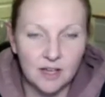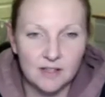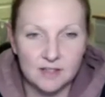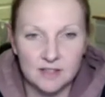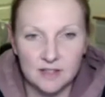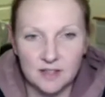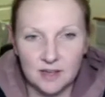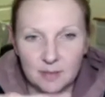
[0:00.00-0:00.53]
it
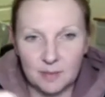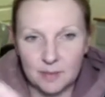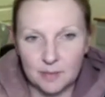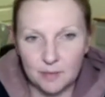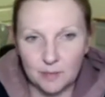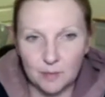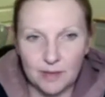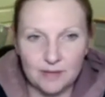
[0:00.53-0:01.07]
can come up with all
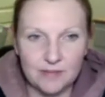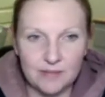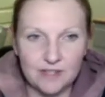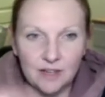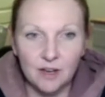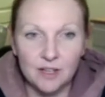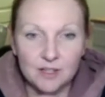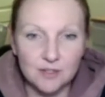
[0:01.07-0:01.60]
the wavy
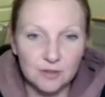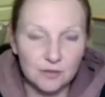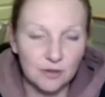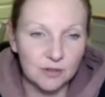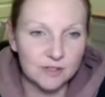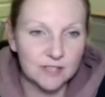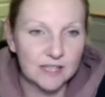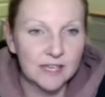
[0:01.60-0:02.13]
lines
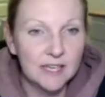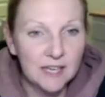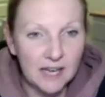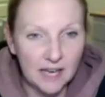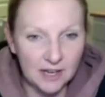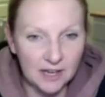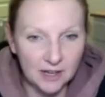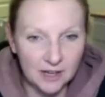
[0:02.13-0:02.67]
across it,
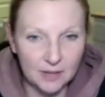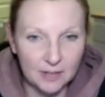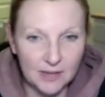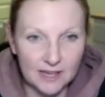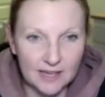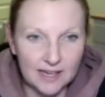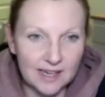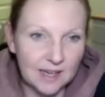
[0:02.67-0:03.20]
and I can make
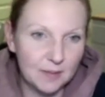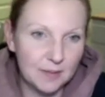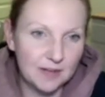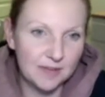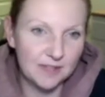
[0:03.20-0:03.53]
a little bit of a